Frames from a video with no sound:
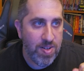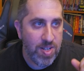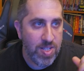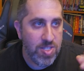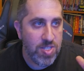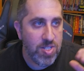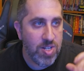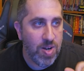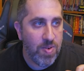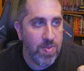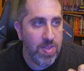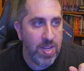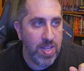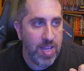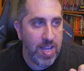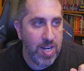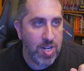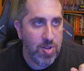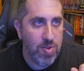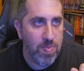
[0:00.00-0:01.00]
It doesn't start with any
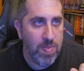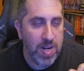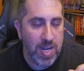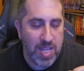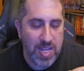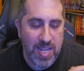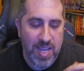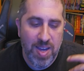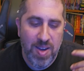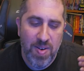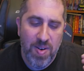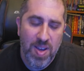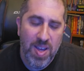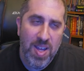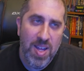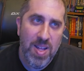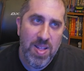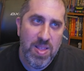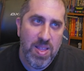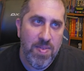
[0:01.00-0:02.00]
actual money. Now,
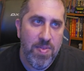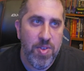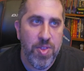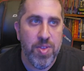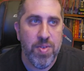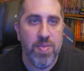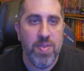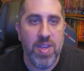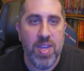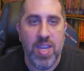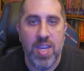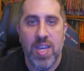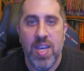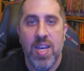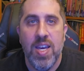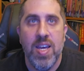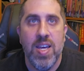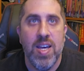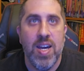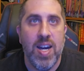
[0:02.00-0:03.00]
level 3,
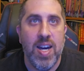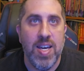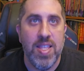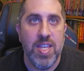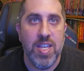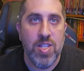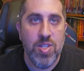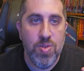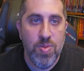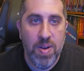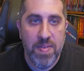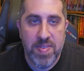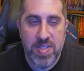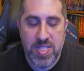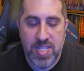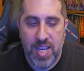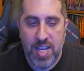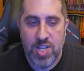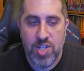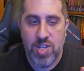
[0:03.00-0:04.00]
they do have a
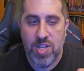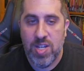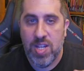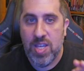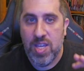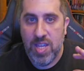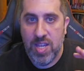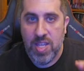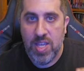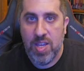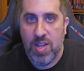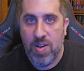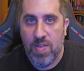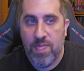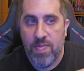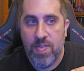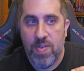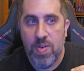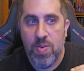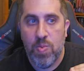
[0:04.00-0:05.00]
section in here
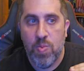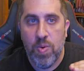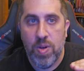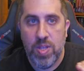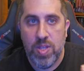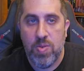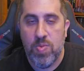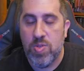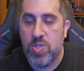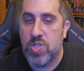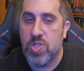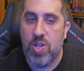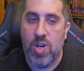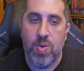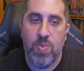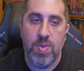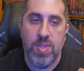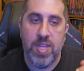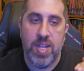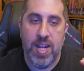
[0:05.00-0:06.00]
for what you would start
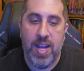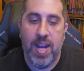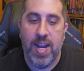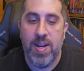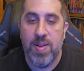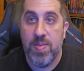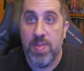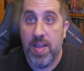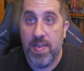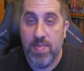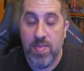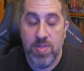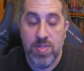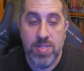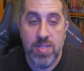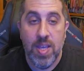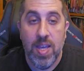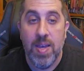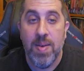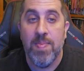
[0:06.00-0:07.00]
with at higher
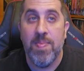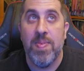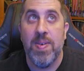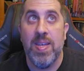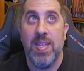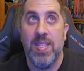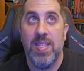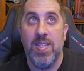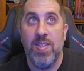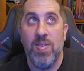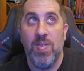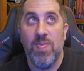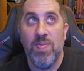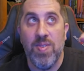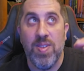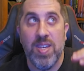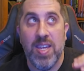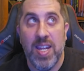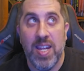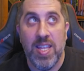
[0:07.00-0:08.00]
levels, but you don't
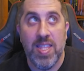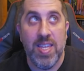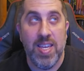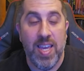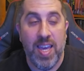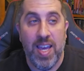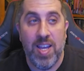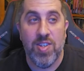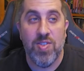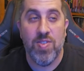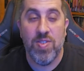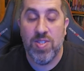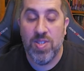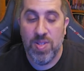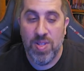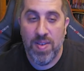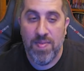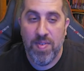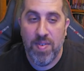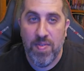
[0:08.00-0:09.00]
really get anything extra until
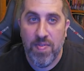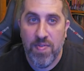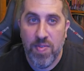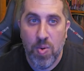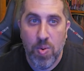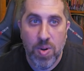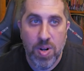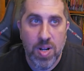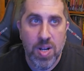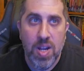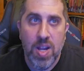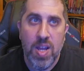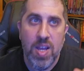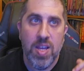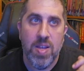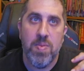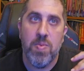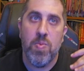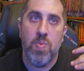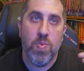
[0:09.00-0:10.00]
level 4.
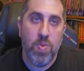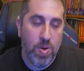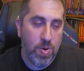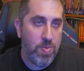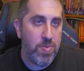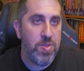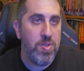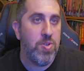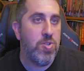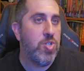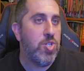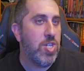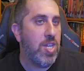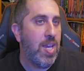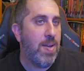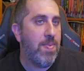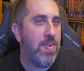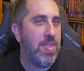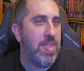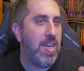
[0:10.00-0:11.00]
Work with your
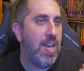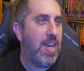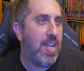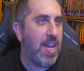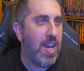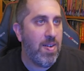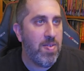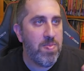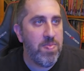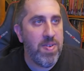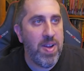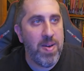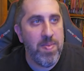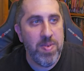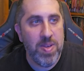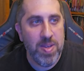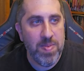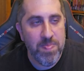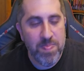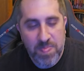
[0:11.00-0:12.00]
GM on that. I would
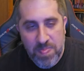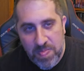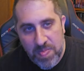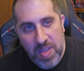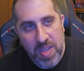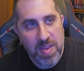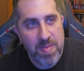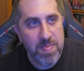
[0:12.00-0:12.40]
probably, my